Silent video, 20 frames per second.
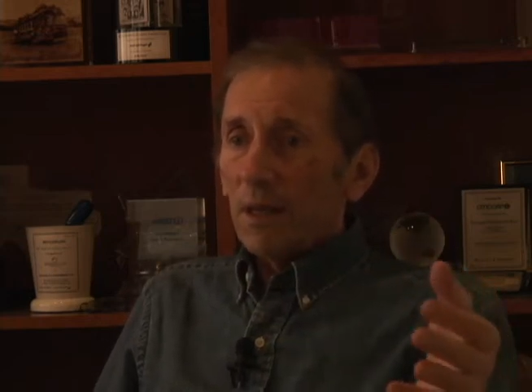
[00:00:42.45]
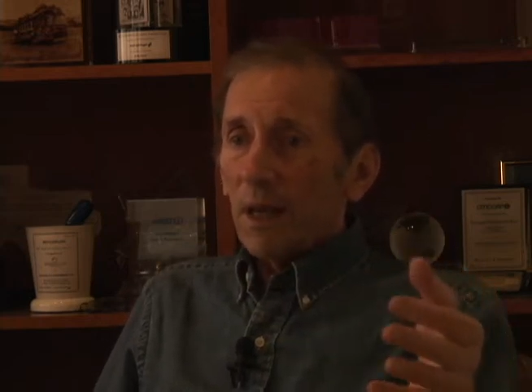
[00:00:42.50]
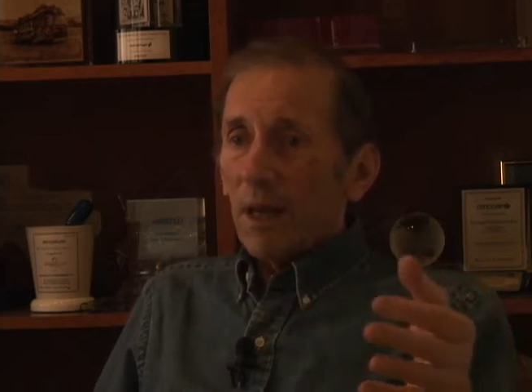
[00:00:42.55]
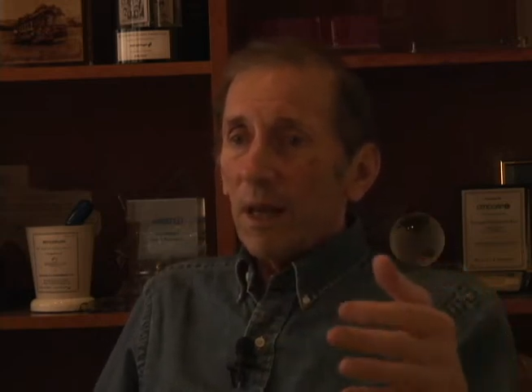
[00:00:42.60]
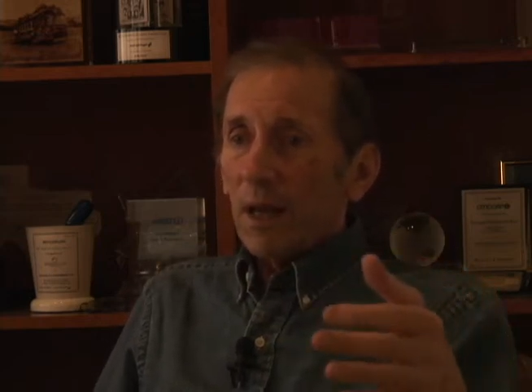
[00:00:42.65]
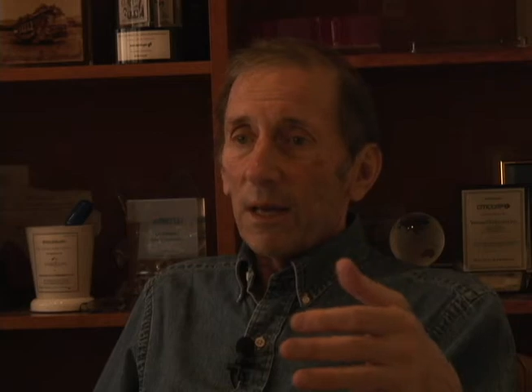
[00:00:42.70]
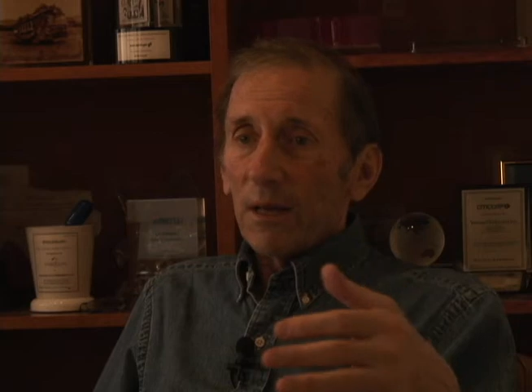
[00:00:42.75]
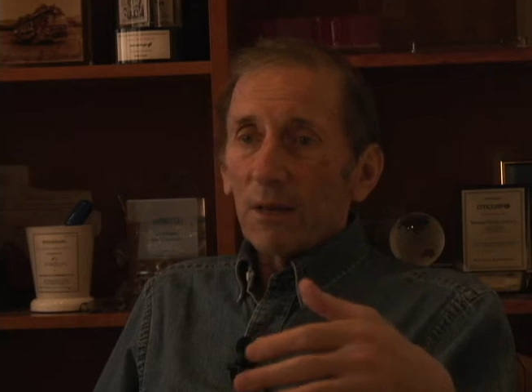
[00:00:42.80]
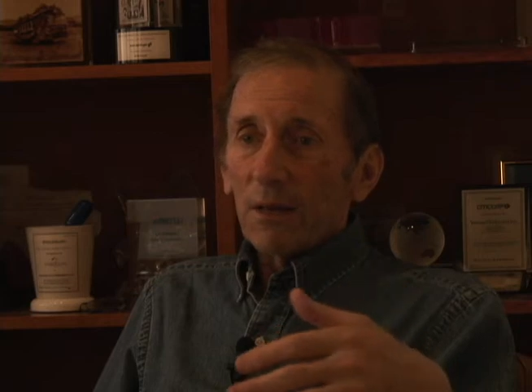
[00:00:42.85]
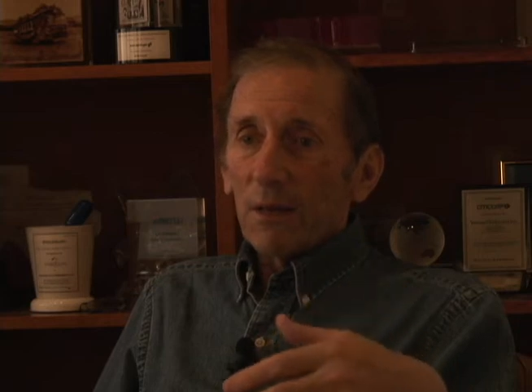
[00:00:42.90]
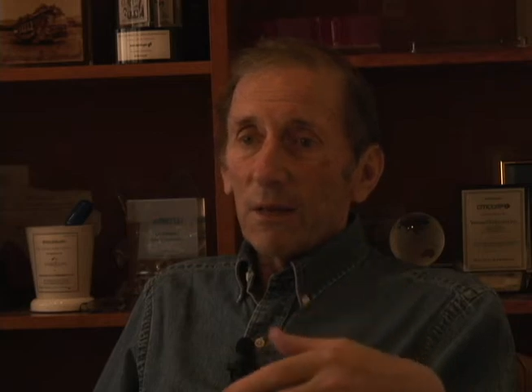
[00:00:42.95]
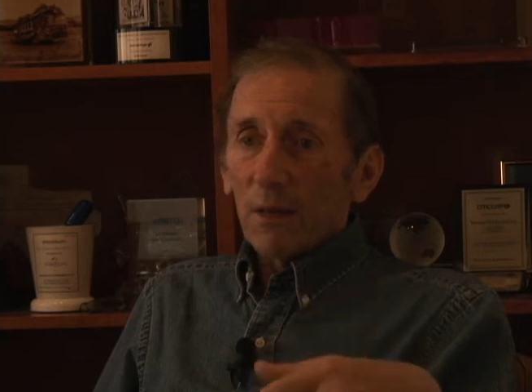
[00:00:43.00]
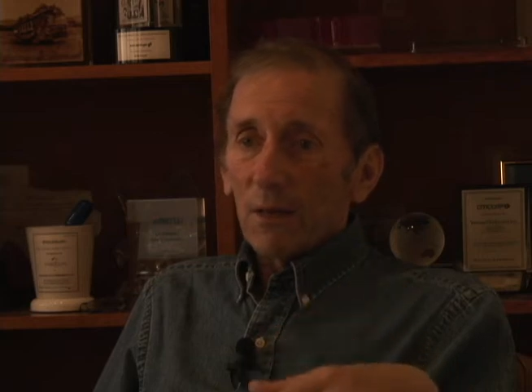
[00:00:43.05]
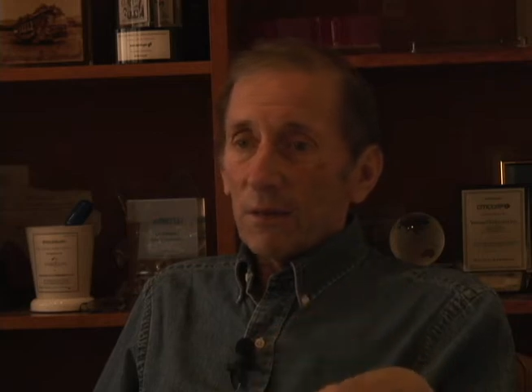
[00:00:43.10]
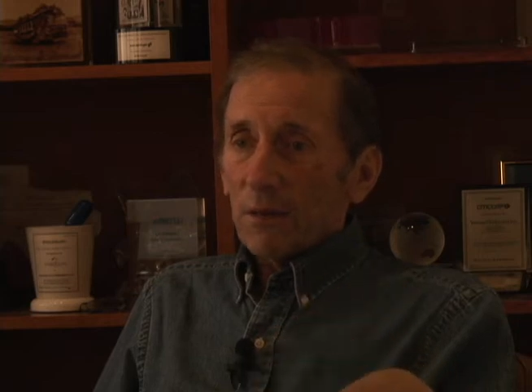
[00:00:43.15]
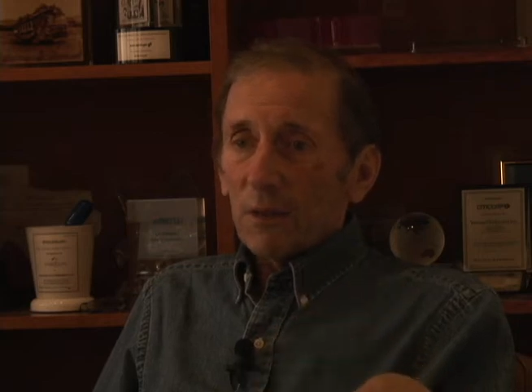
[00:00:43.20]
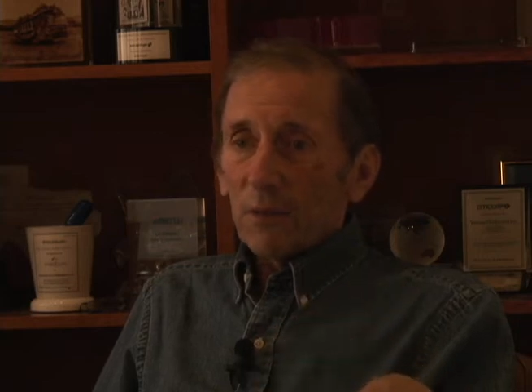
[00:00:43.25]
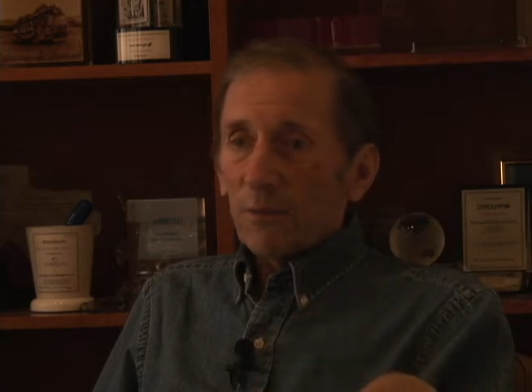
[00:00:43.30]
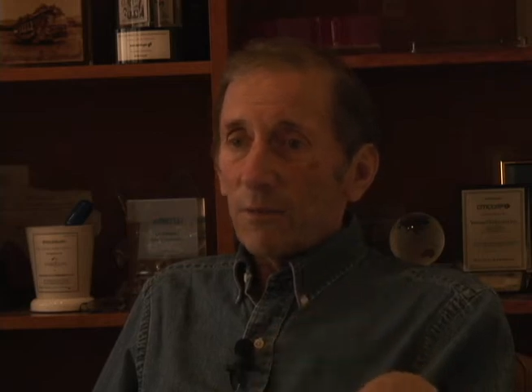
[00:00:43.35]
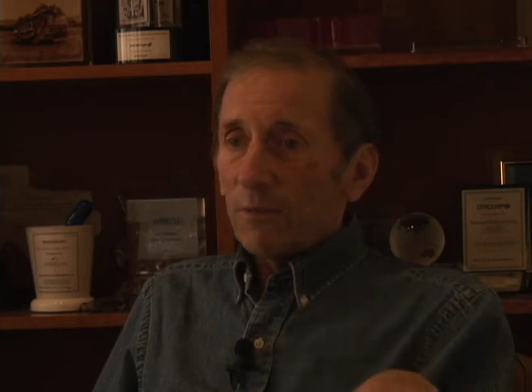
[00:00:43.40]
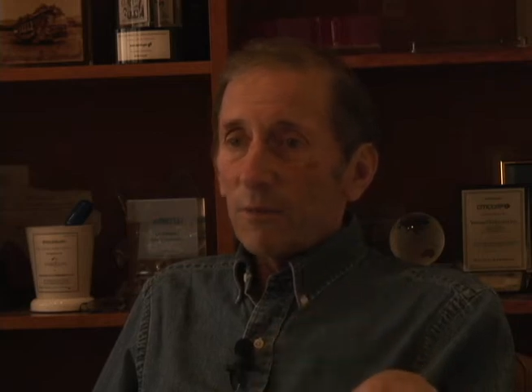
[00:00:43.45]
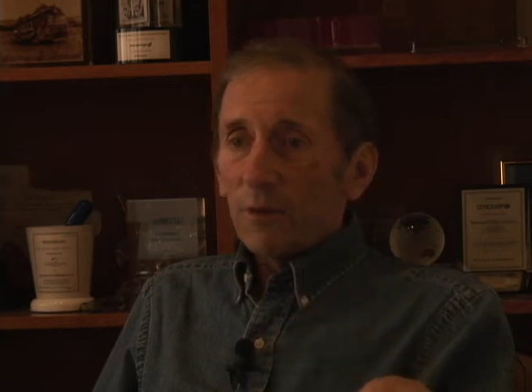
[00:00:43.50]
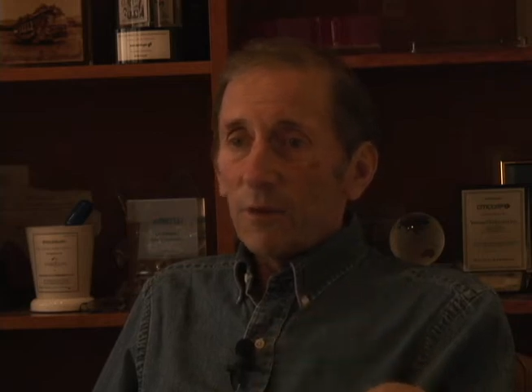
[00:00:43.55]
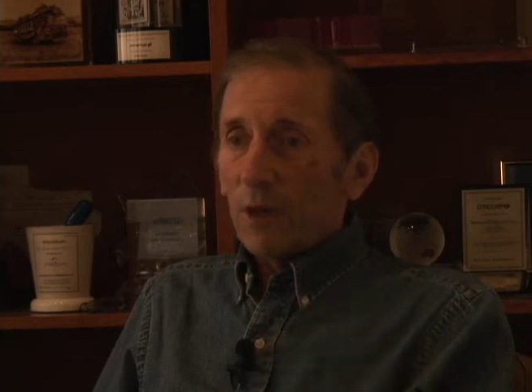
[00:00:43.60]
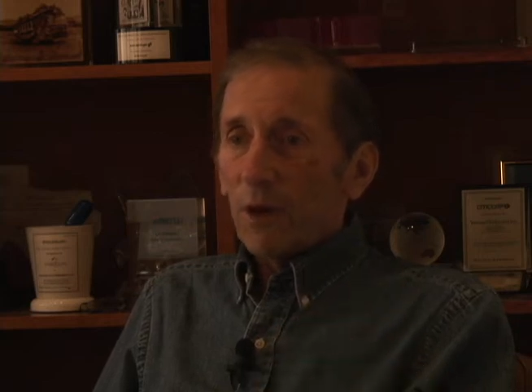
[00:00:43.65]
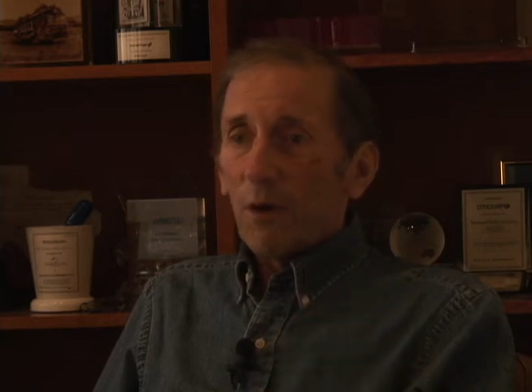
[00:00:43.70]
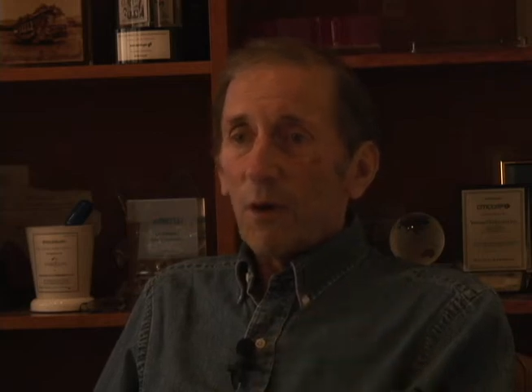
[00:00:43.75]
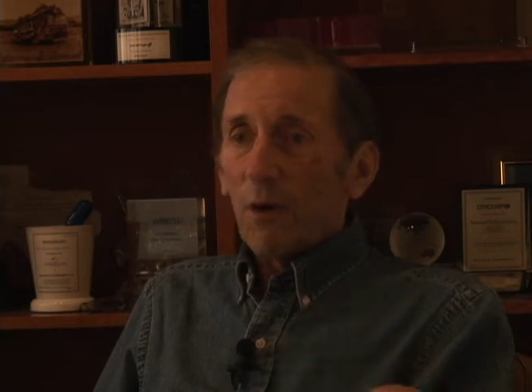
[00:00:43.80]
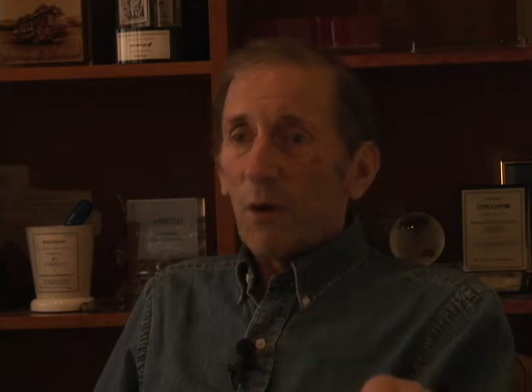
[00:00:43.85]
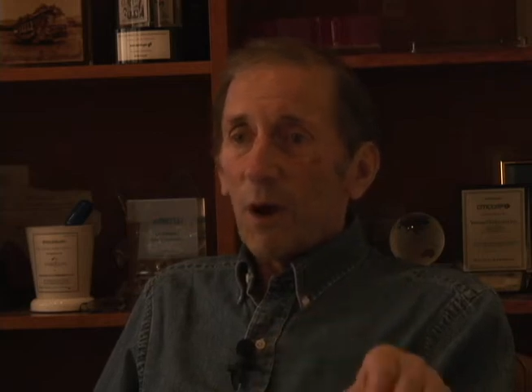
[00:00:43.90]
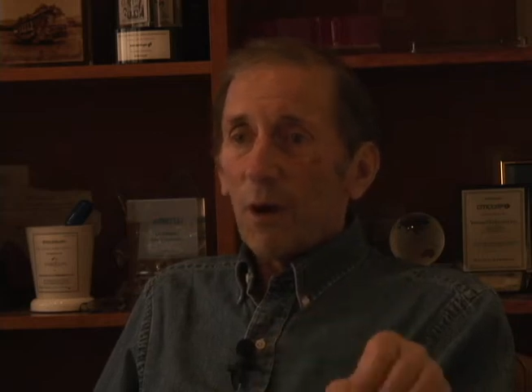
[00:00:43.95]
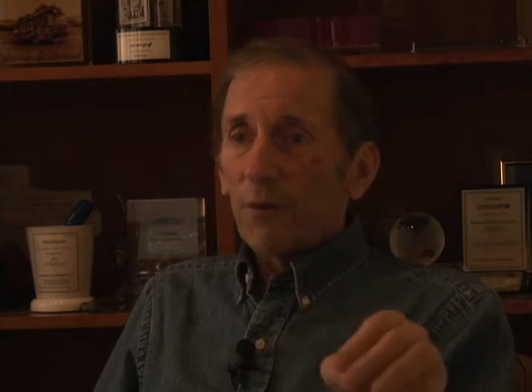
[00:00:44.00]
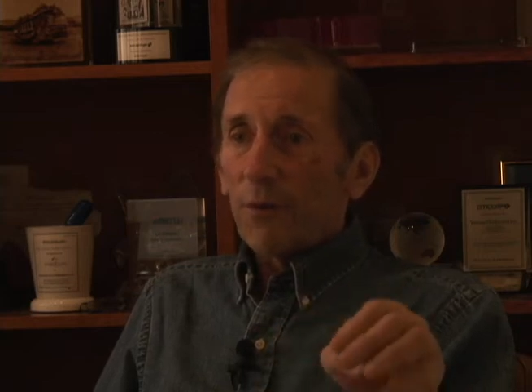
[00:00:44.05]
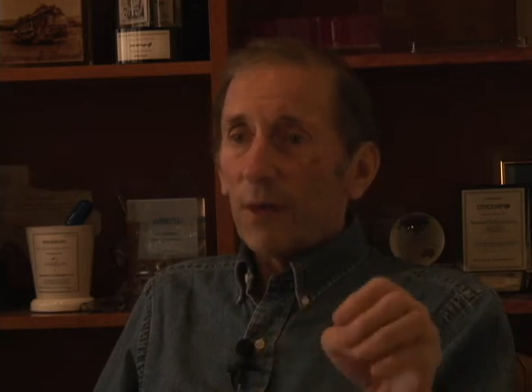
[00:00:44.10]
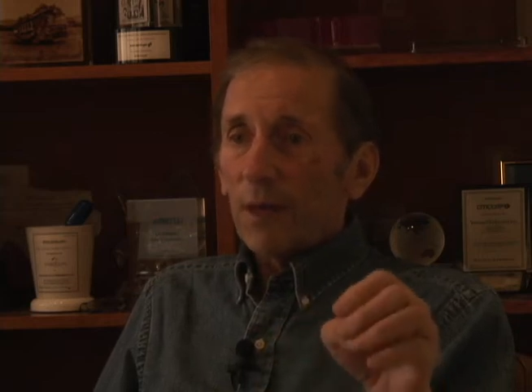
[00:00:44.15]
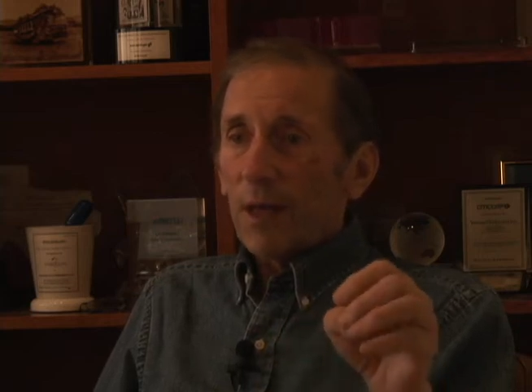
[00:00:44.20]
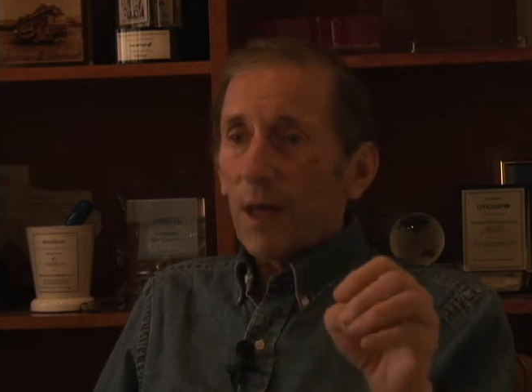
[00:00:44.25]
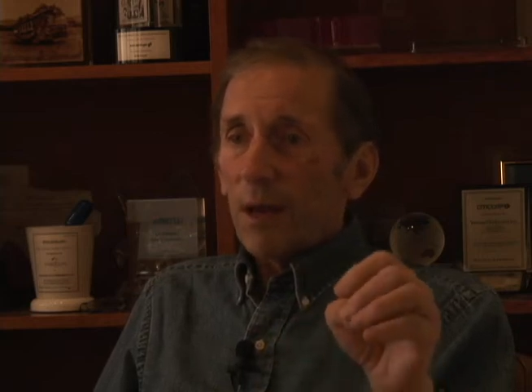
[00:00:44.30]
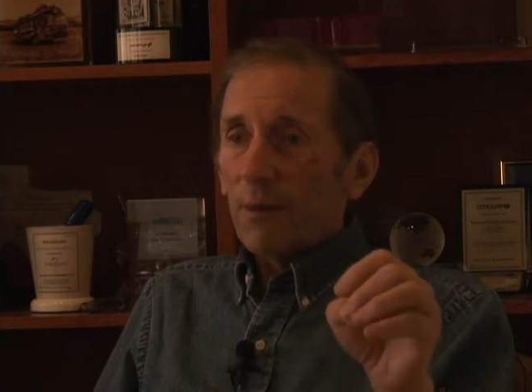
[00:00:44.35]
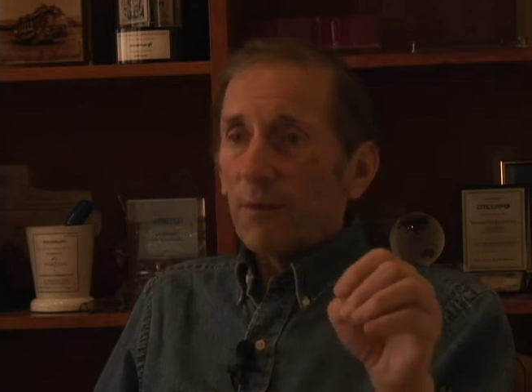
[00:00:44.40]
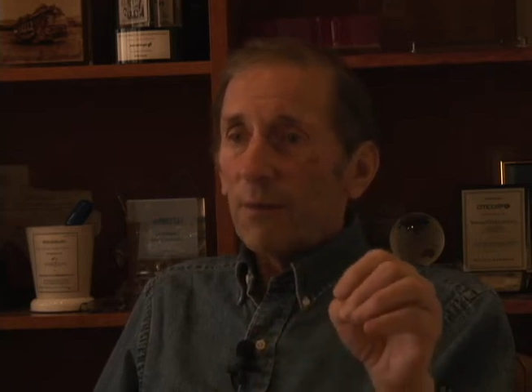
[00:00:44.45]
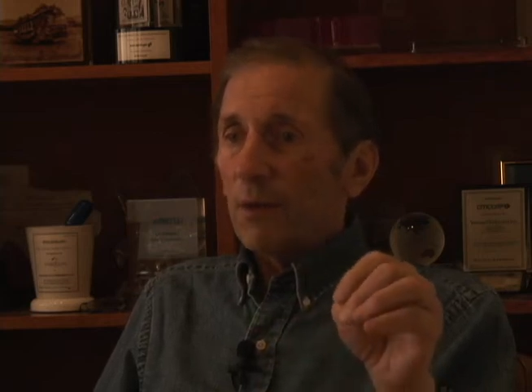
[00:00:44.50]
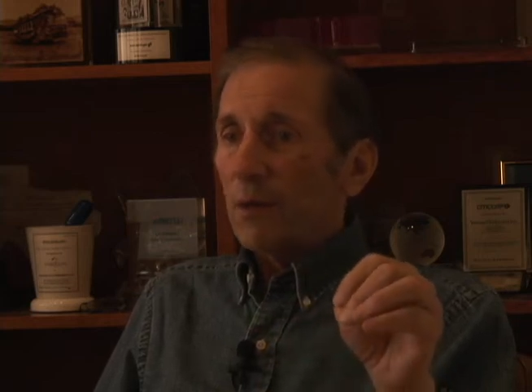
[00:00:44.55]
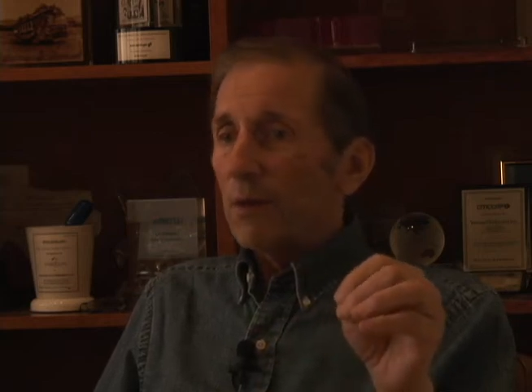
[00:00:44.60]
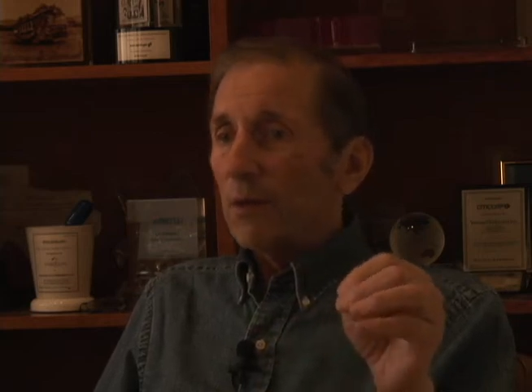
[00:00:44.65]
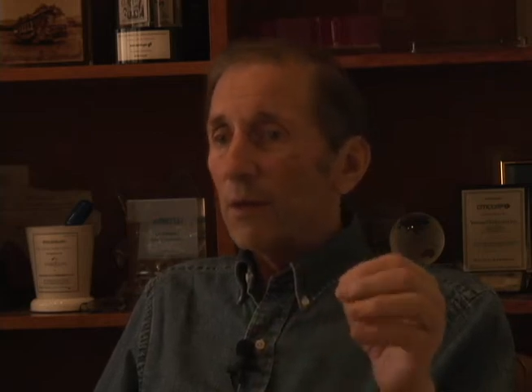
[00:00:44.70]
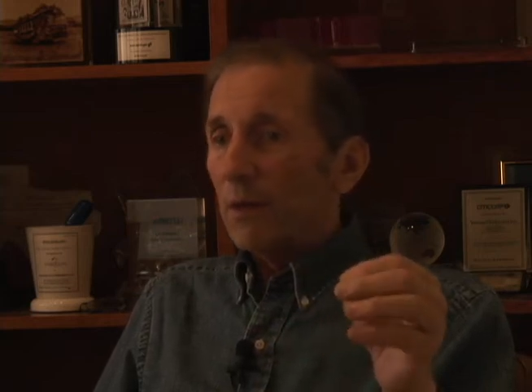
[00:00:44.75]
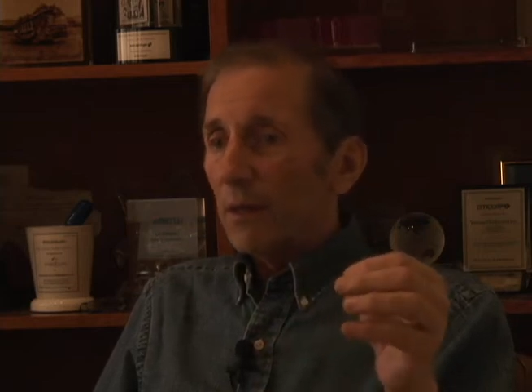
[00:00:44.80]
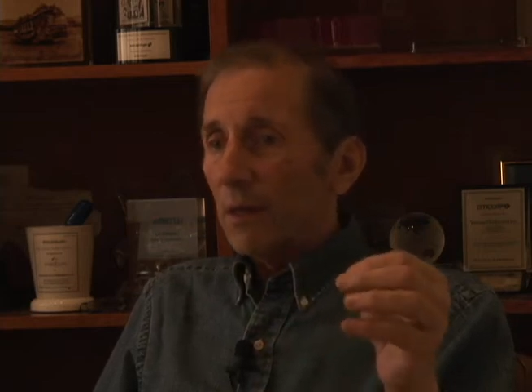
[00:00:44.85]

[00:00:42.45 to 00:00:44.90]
and, you know, just zero out the capital.